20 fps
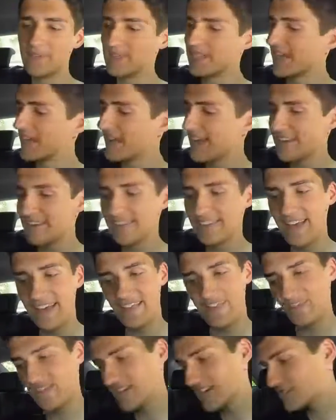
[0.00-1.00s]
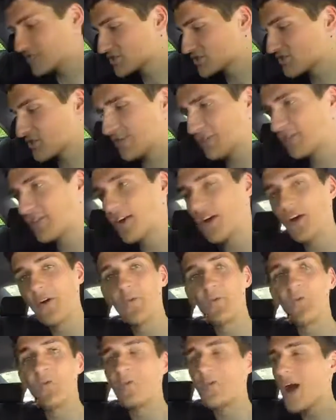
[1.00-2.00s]
like I said, things just start
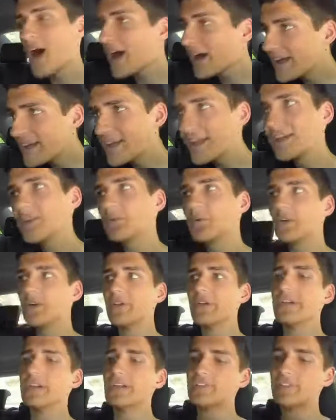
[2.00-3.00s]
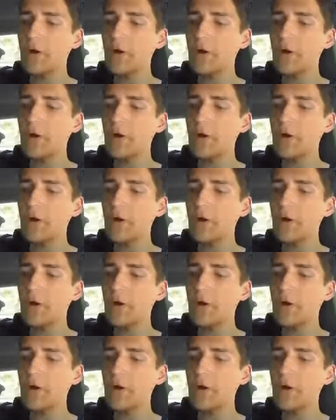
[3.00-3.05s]
rocking and rolling.